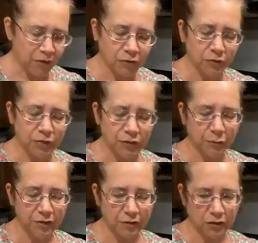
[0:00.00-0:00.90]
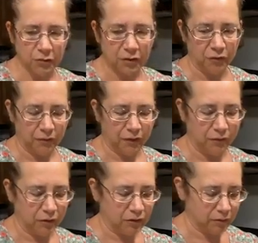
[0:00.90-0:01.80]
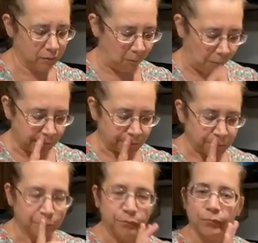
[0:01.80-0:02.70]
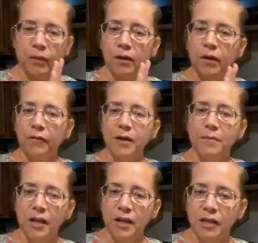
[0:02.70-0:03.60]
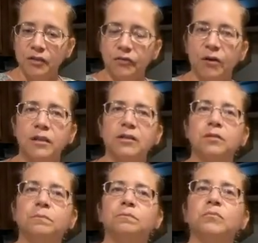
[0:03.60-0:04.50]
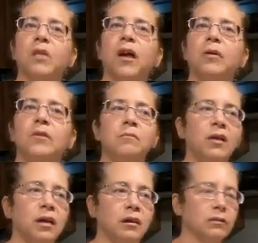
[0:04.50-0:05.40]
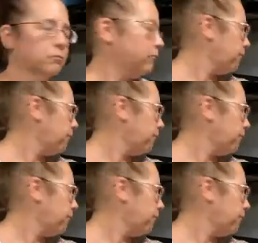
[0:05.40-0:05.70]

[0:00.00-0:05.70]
There's a reason why this is one of our favorites. If I made this for us, I would make